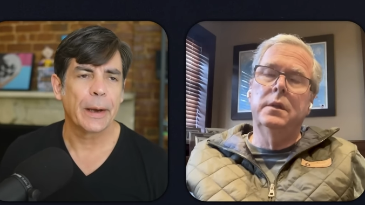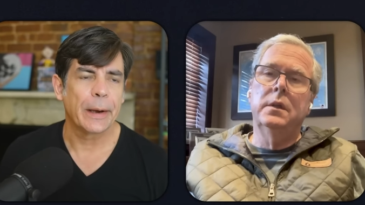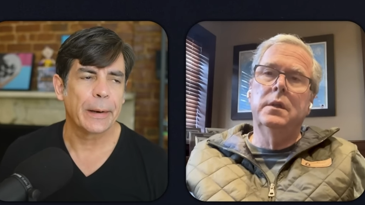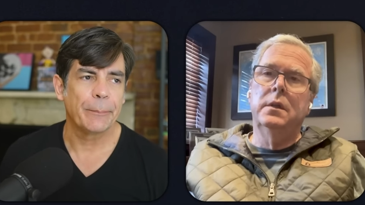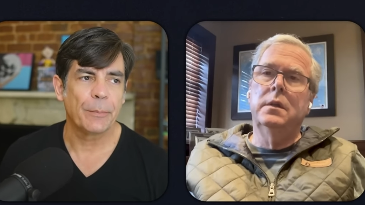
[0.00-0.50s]

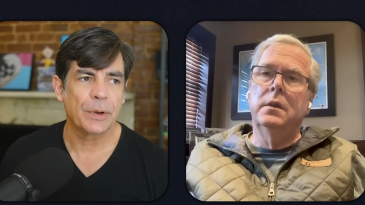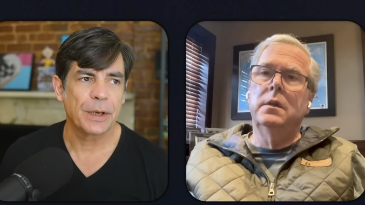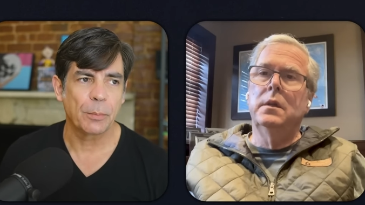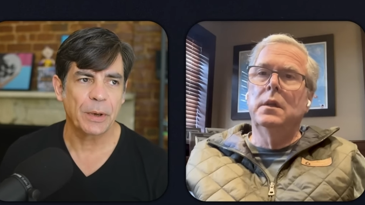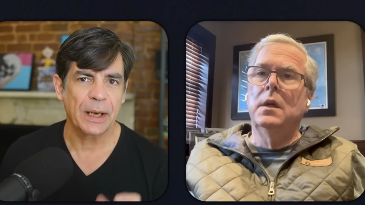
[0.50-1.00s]
Speaker 1: Um, you
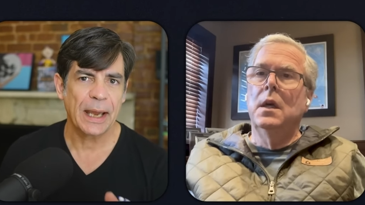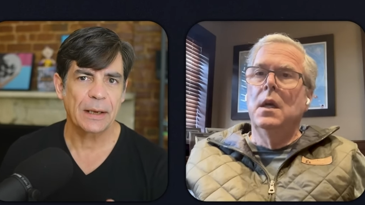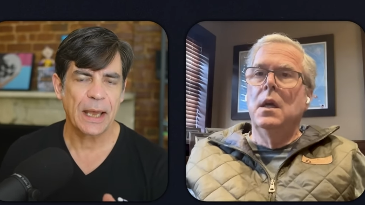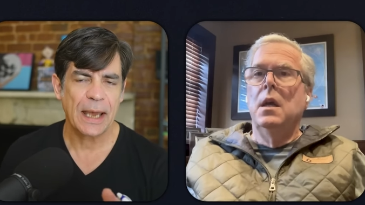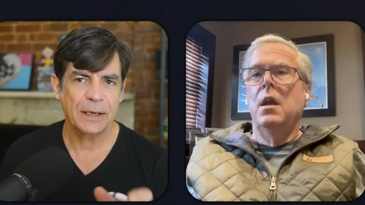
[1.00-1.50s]
know, but
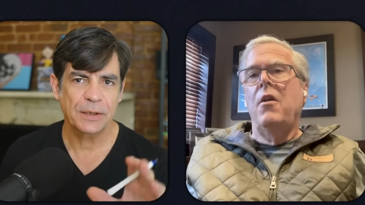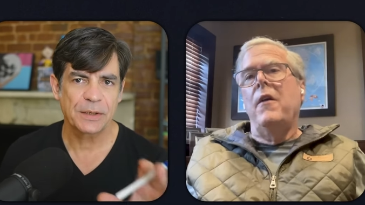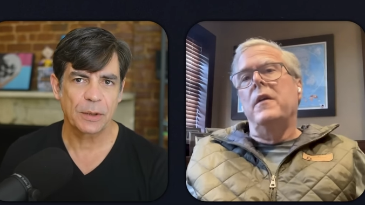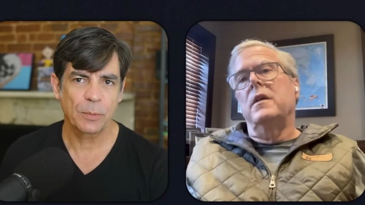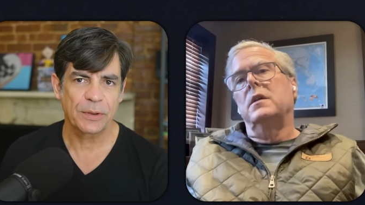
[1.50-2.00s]
how how do you
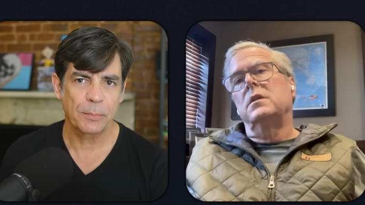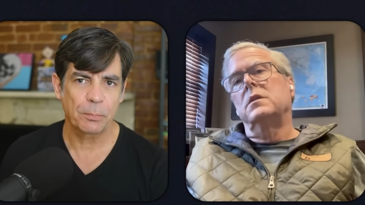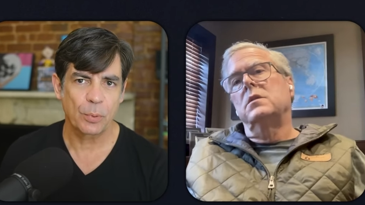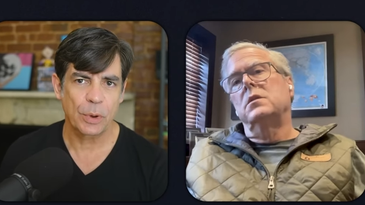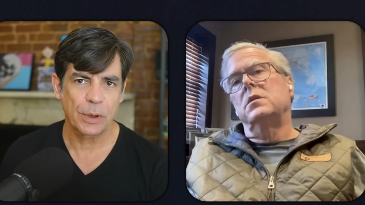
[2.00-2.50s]
deal with the
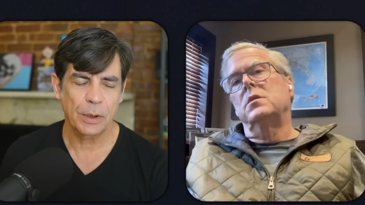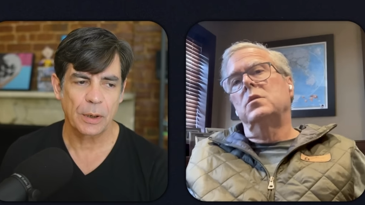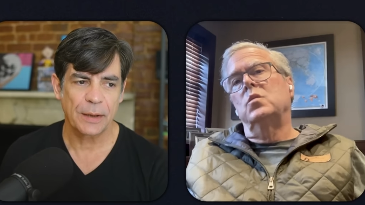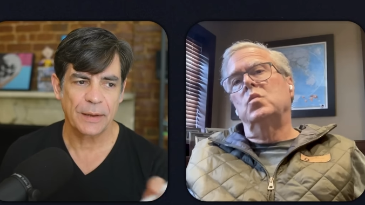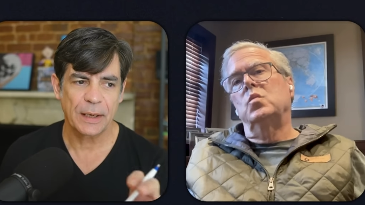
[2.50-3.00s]
border,
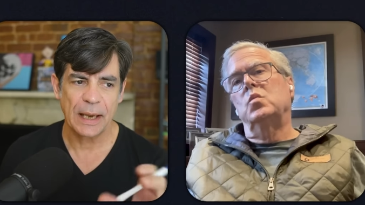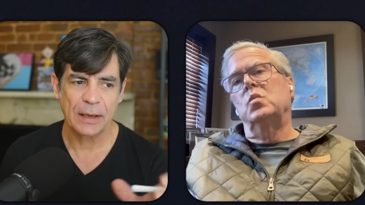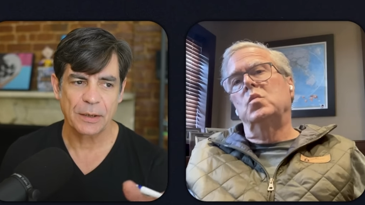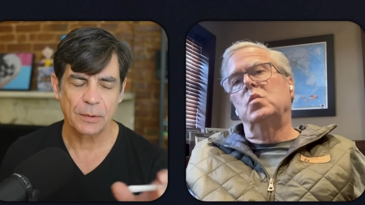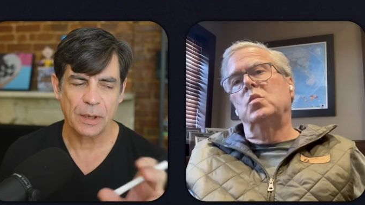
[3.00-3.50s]
and then how
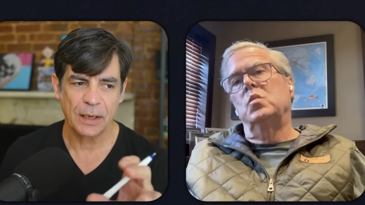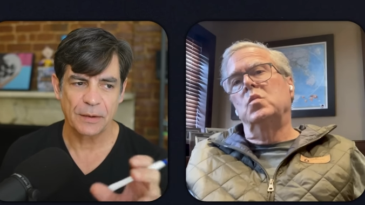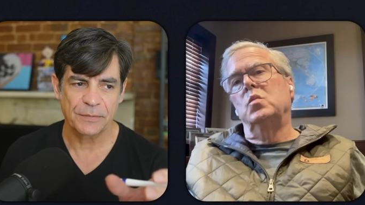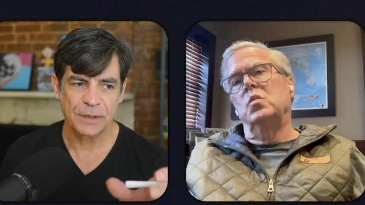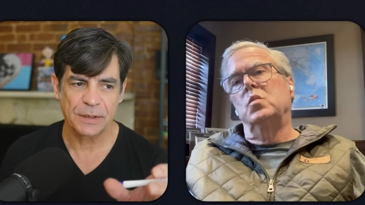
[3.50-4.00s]
do you kind
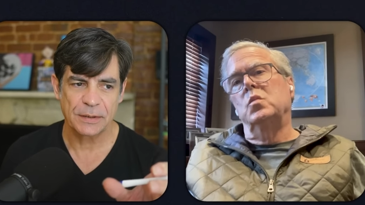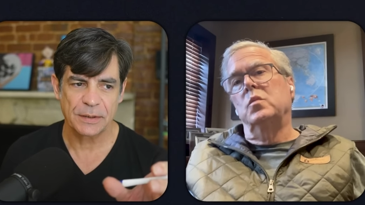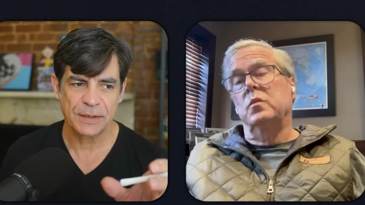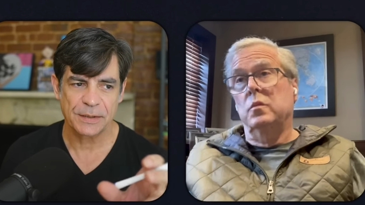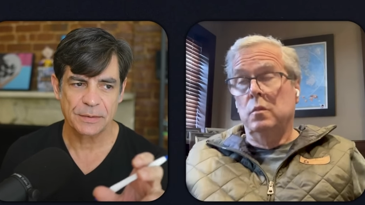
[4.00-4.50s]
of
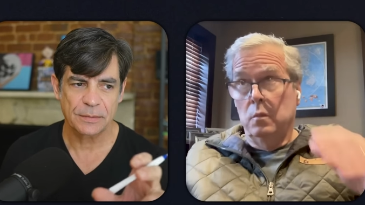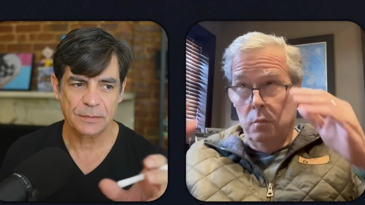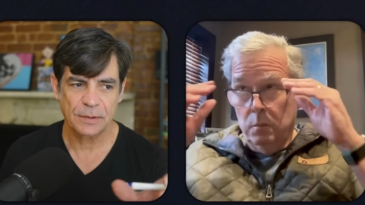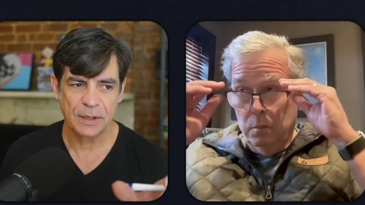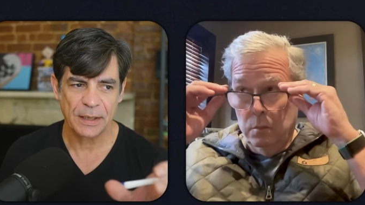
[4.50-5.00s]

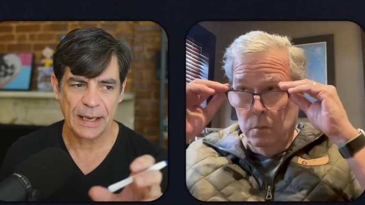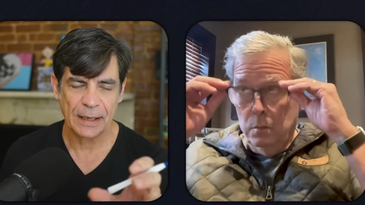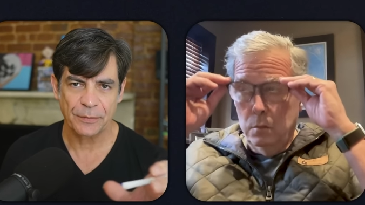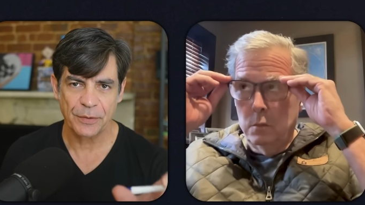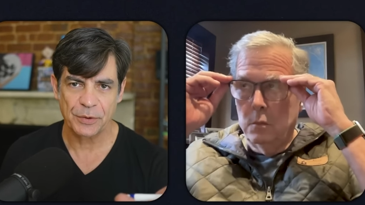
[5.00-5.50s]

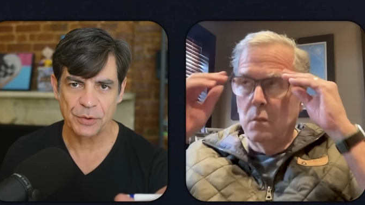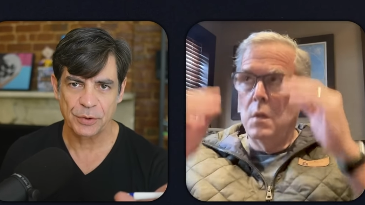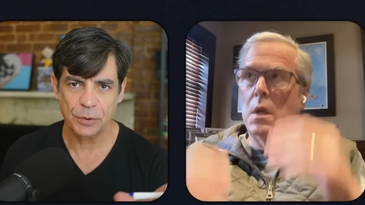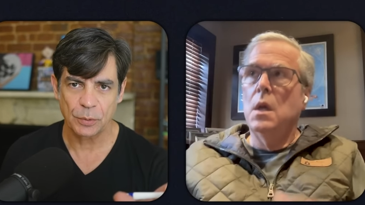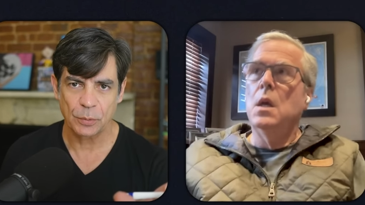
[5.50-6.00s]
disconnect the
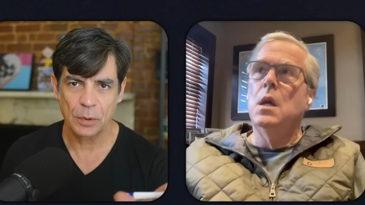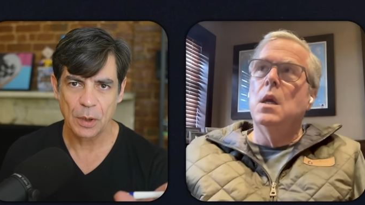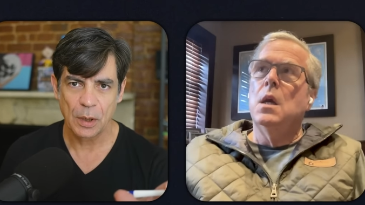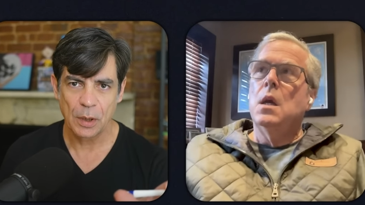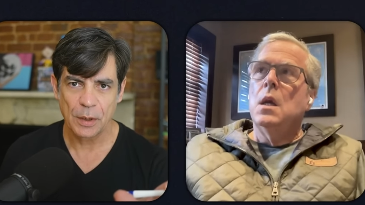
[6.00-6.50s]
two?
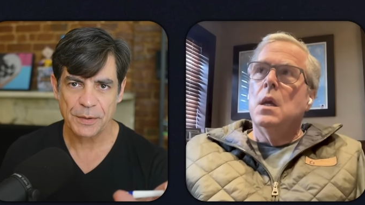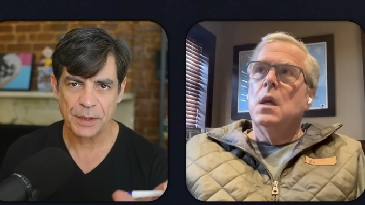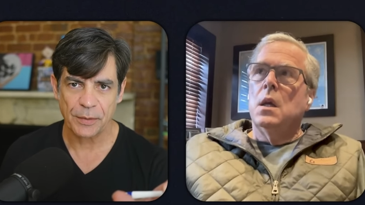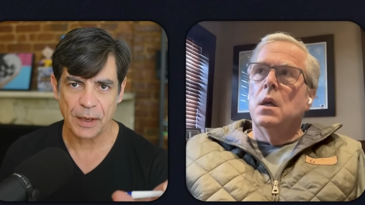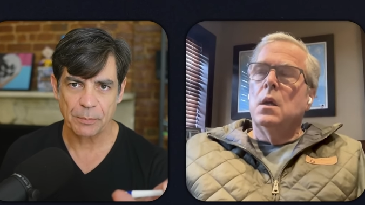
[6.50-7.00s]

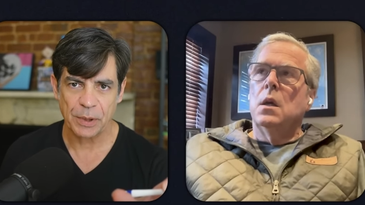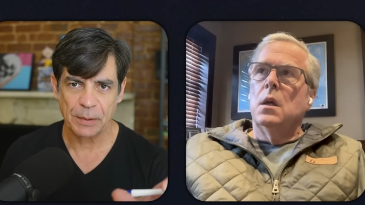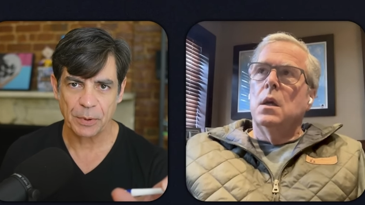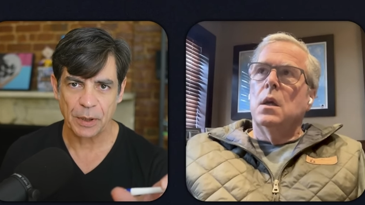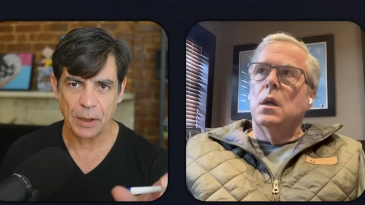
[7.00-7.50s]
so that
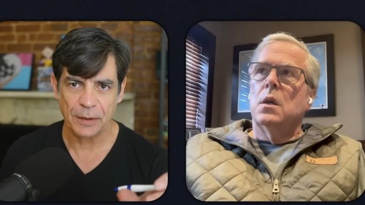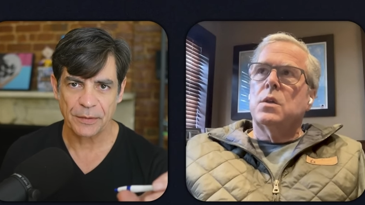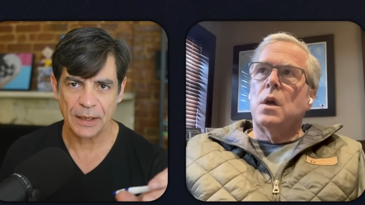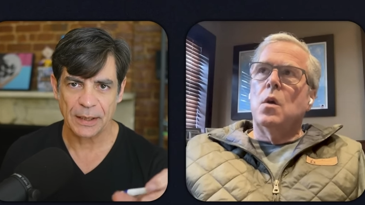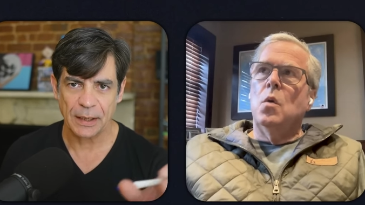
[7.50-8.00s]
people aren't
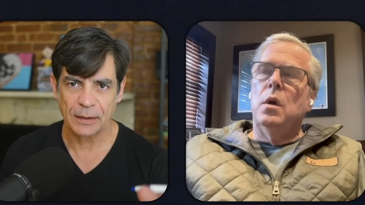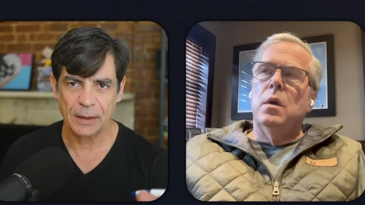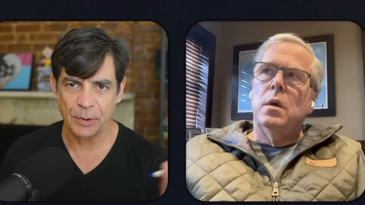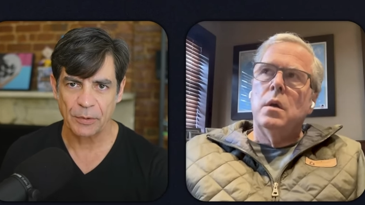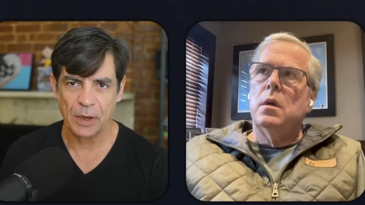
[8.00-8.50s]
thinking so,
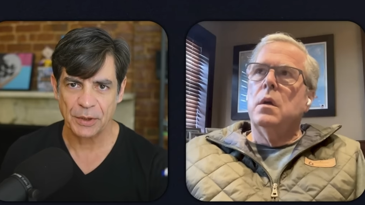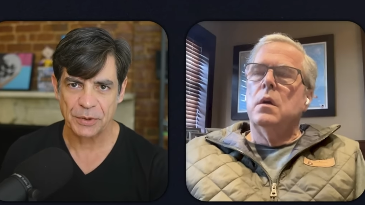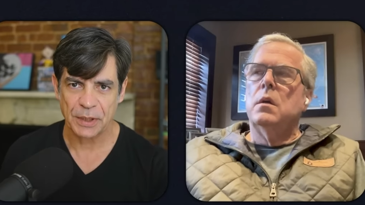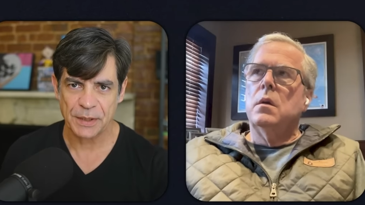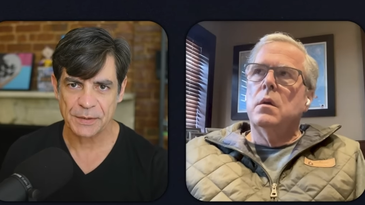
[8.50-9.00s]

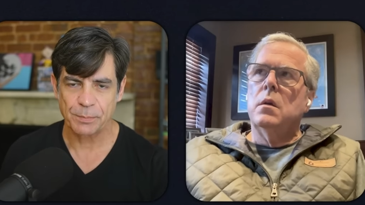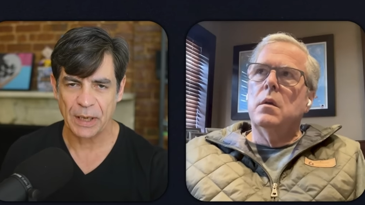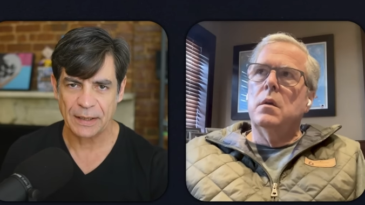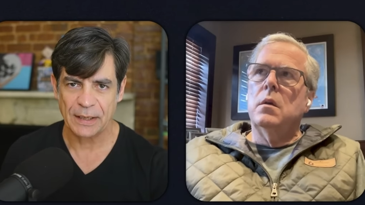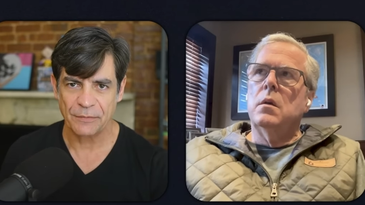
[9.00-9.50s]
immigration is
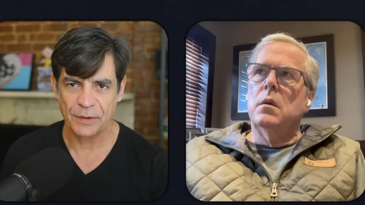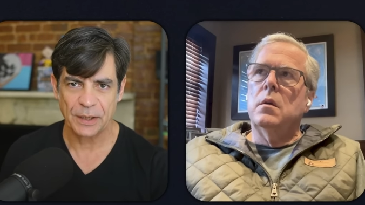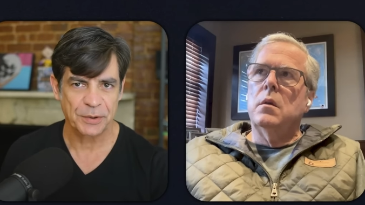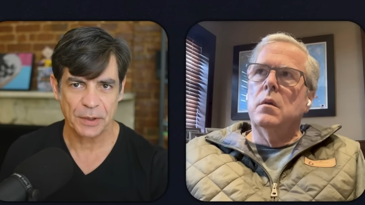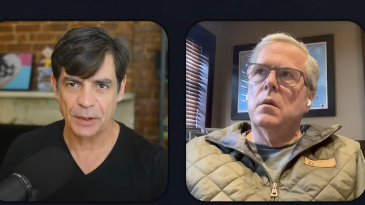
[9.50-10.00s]
by
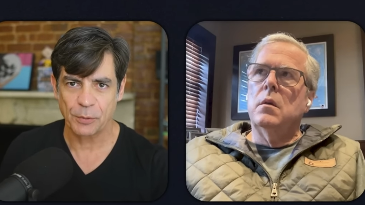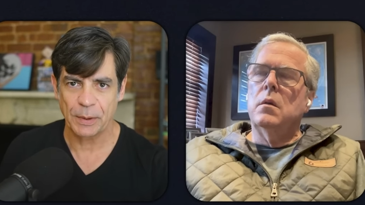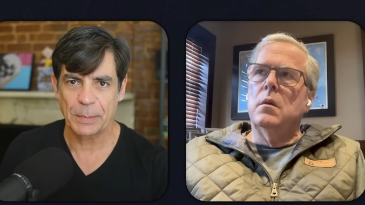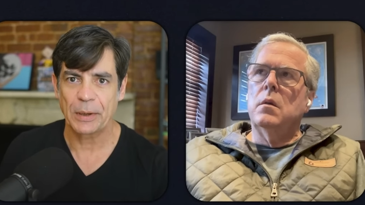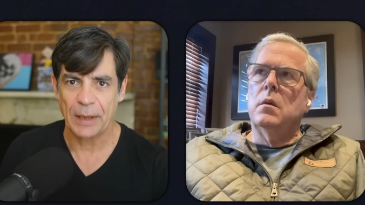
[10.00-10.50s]
definition a
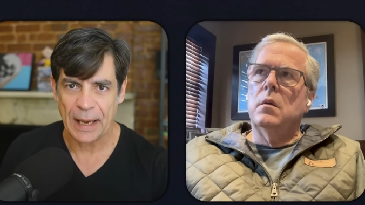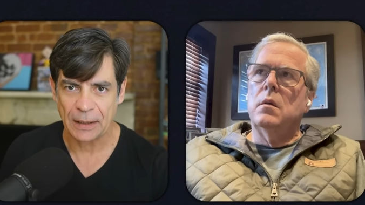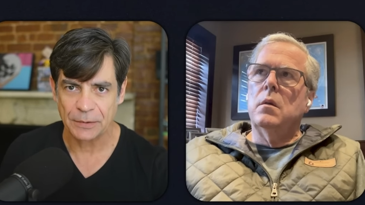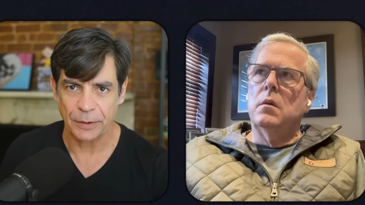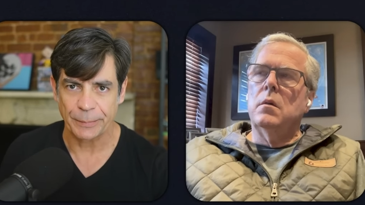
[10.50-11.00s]
criminal
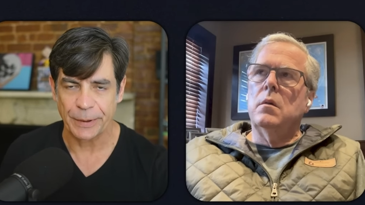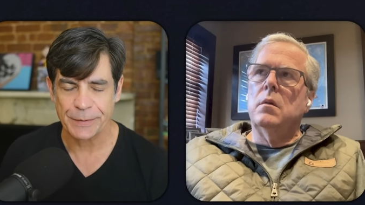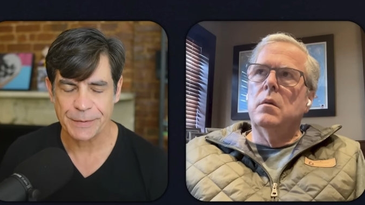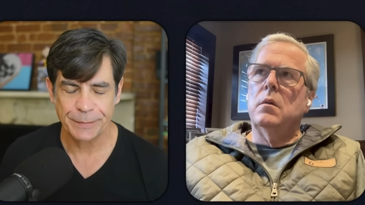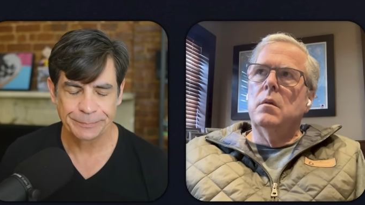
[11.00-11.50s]
act
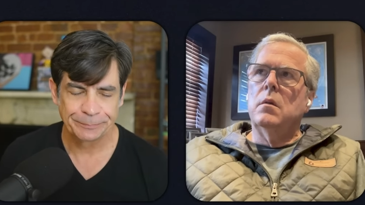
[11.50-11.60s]
almost